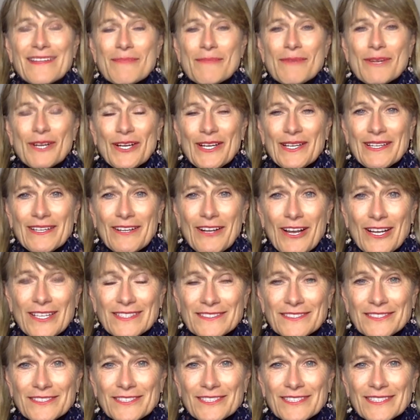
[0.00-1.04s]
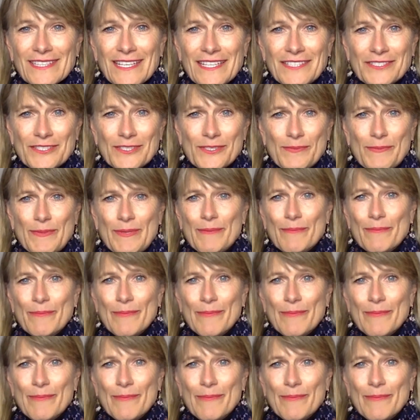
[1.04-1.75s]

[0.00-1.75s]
American consul had just been